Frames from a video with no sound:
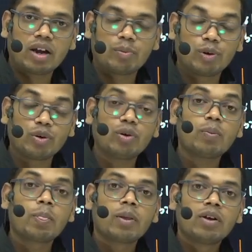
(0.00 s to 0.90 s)
embryo
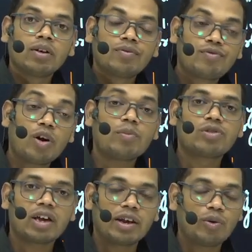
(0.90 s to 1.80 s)
from
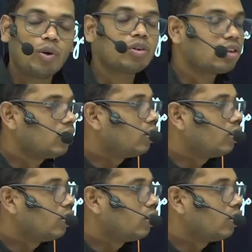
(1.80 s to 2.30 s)
zygote,